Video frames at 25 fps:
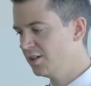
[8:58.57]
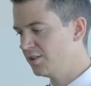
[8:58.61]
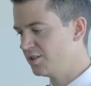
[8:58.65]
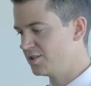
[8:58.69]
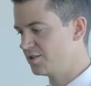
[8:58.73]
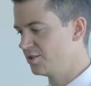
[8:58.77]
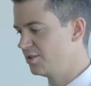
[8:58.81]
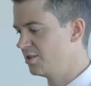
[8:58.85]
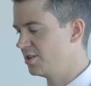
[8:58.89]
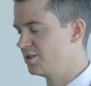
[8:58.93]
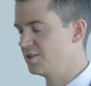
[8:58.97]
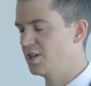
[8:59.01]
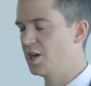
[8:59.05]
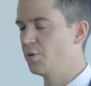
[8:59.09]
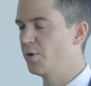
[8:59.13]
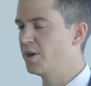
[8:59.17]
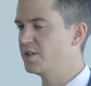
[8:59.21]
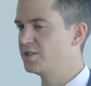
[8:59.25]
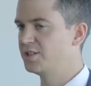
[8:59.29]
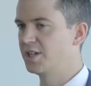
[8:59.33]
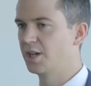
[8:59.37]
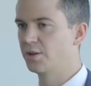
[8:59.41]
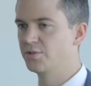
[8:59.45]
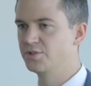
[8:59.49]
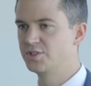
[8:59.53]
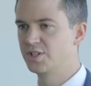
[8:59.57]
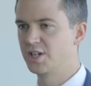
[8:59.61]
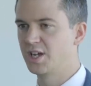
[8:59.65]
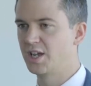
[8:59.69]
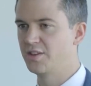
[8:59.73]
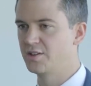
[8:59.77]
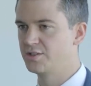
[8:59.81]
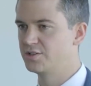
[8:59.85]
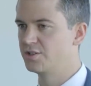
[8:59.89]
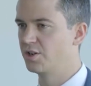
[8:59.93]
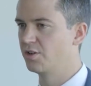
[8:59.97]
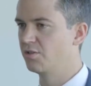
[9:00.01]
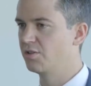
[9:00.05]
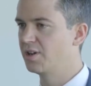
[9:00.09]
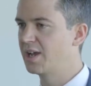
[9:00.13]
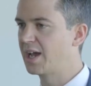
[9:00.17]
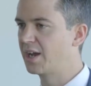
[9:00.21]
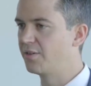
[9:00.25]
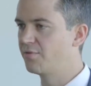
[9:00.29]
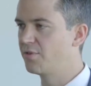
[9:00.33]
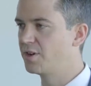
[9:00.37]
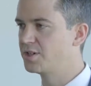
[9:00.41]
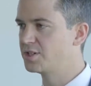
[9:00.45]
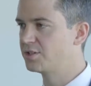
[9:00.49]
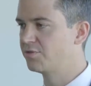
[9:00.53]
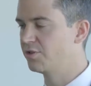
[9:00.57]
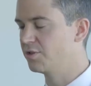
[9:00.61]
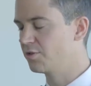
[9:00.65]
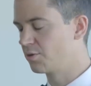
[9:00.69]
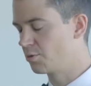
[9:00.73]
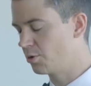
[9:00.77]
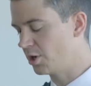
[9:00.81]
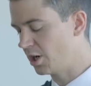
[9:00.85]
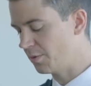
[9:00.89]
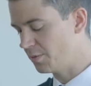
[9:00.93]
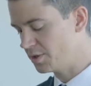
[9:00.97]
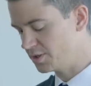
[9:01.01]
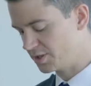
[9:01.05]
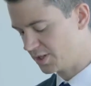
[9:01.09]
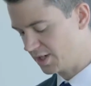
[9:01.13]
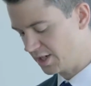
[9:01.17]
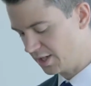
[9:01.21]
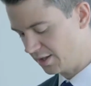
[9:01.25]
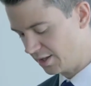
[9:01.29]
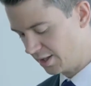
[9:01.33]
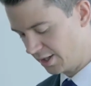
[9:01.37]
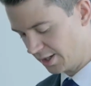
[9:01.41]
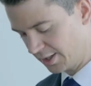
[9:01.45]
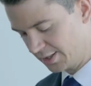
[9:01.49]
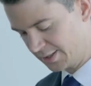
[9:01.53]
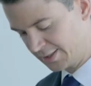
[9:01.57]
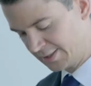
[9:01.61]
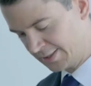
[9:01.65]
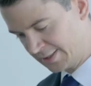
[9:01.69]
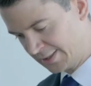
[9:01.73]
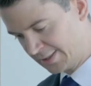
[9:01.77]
there's no SDLT, there's no land registry requirements either.